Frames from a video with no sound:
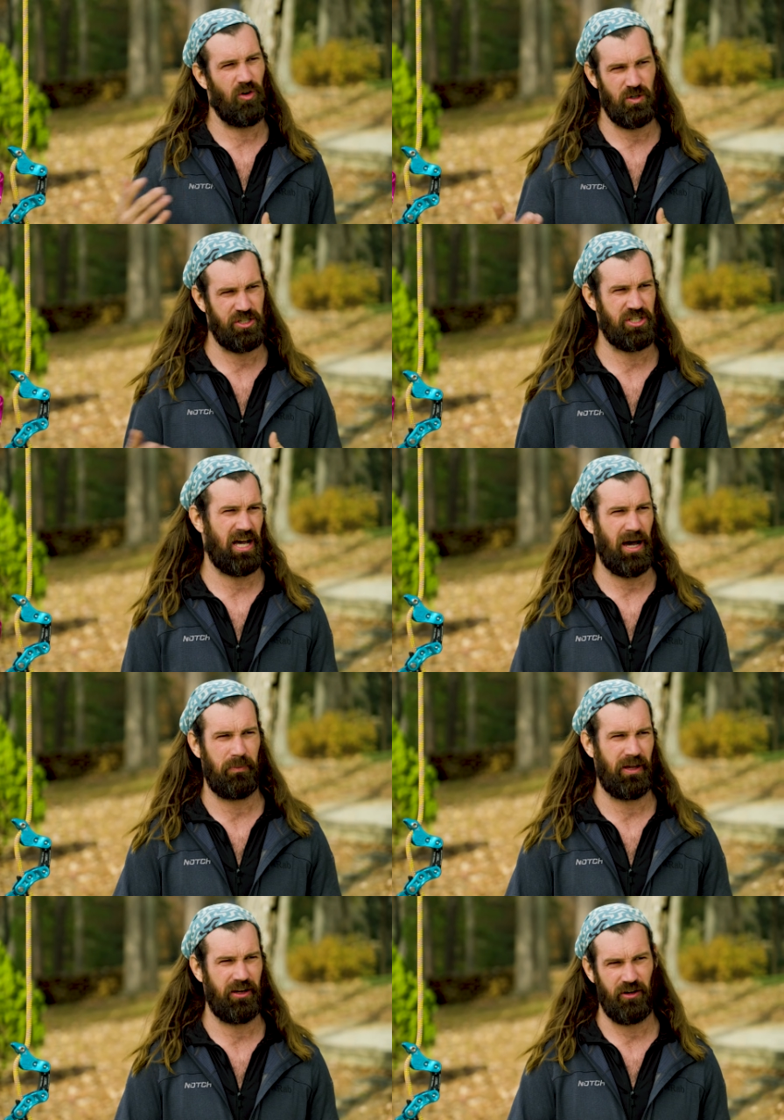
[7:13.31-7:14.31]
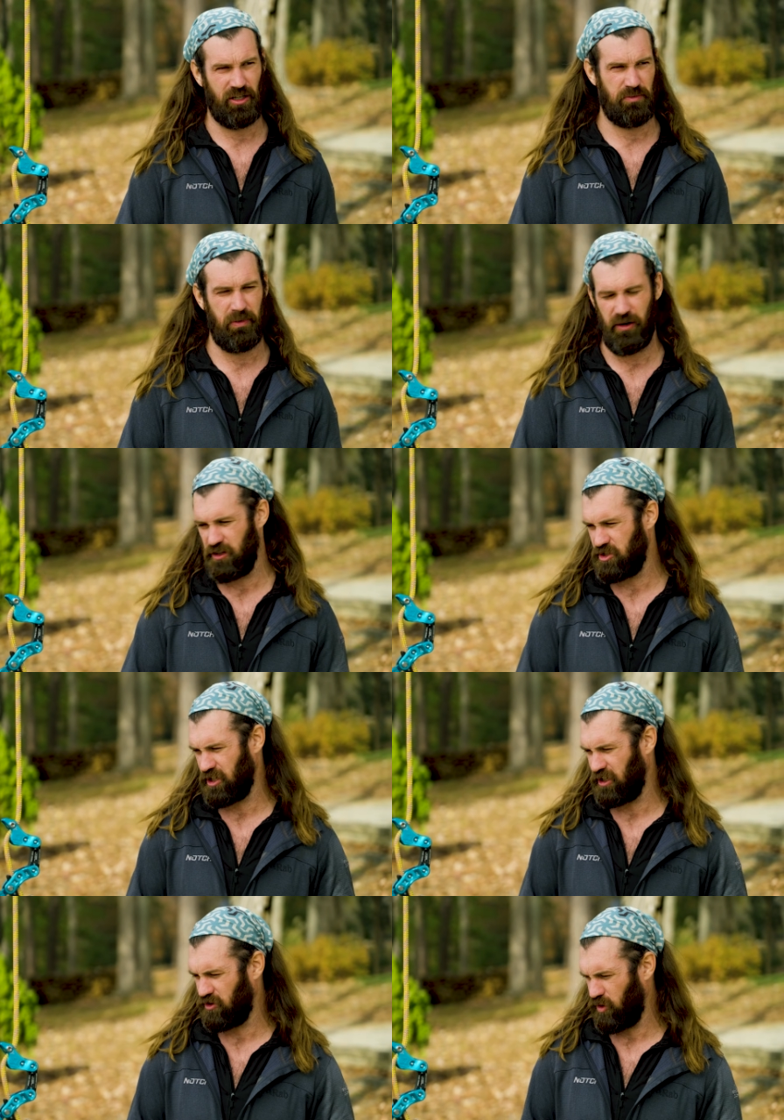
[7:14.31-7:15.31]
or sap that you're
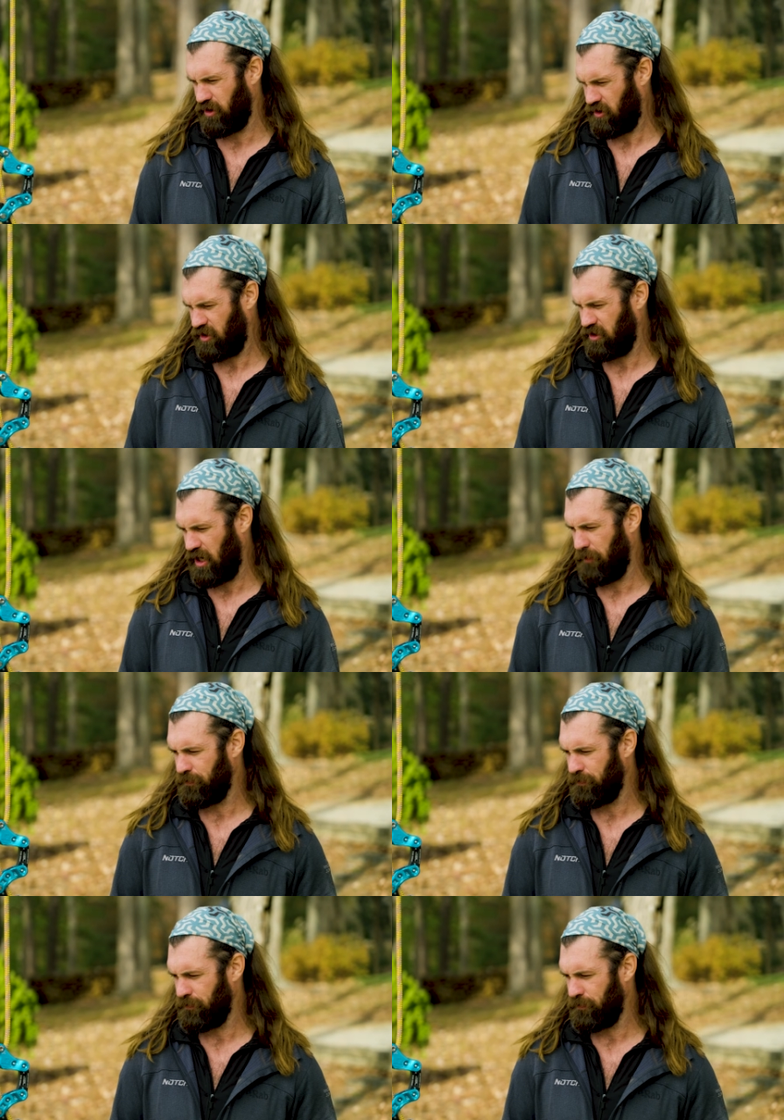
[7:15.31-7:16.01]
experiencing during your climb.